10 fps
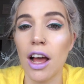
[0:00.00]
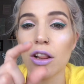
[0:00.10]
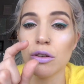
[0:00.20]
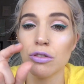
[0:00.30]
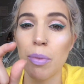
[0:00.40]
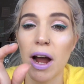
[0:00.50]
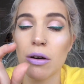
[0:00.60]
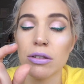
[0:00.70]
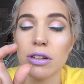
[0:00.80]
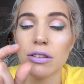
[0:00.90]
loose
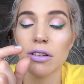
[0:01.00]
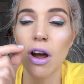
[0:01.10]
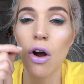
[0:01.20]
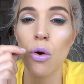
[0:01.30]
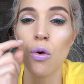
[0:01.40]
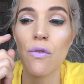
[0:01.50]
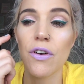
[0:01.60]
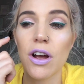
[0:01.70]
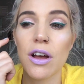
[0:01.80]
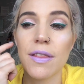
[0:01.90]
powders
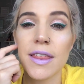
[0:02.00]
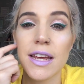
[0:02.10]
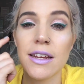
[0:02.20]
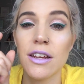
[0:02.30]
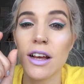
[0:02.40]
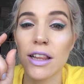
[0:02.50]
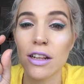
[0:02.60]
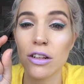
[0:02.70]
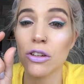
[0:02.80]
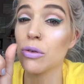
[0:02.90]
over the
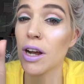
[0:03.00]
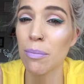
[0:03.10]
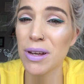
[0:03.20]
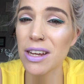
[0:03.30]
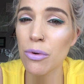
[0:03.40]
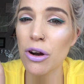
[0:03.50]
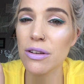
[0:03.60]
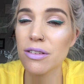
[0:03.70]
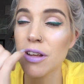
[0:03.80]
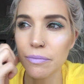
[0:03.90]
little UCANBE
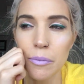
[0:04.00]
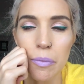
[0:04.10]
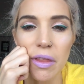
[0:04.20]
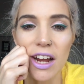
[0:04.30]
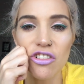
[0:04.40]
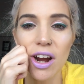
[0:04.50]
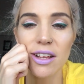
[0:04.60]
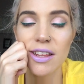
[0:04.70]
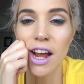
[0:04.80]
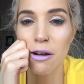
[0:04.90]
ones. I
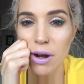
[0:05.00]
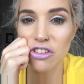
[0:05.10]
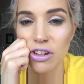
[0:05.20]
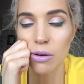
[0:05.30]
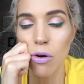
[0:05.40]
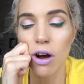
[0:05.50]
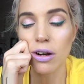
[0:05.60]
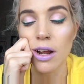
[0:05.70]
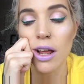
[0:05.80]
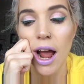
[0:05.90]
tried the iMagic
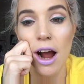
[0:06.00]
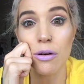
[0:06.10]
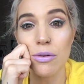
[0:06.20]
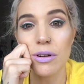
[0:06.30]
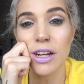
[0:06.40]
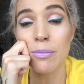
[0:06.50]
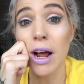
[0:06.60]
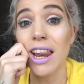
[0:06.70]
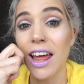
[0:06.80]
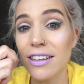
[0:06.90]
one out in
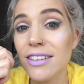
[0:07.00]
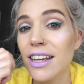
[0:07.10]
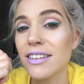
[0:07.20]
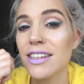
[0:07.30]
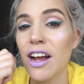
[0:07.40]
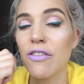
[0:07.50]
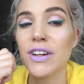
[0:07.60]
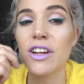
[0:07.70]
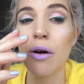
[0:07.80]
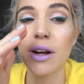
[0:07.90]
my last testing out
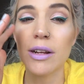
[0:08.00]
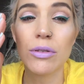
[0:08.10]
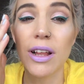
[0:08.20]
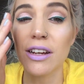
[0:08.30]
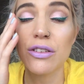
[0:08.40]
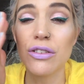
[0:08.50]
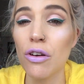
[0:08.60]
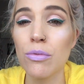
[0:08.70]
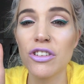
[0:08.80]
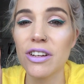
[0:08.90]
video, and it was like
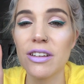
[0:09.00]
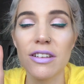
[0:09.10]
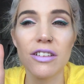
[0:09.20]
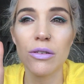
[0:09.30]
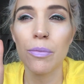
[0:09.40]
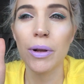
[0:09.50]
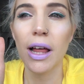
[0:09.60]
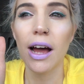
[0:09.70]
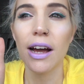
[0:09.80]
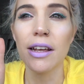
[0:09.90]
so much easier to
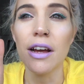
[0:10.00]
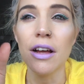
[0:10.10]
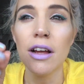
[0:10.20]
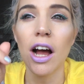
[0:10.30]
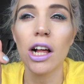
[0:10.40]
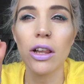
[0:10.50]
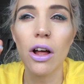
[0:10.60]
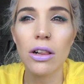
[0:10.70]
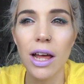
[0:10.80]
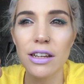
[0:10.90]
apply, a
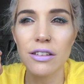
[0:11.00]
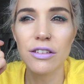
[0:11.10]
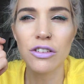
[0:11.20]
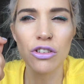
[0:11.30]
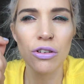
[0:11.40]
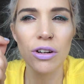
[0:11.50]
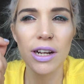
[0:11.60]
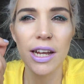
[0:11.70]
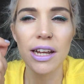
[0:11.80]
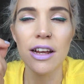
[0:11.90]
lot less
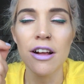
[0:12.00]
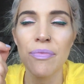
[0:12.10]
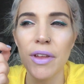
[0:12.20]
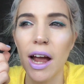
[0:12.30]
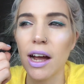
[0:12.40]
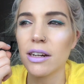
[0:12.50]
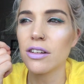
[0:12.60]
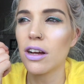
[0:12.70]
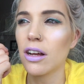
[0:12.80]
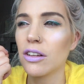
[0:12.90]
chunky, and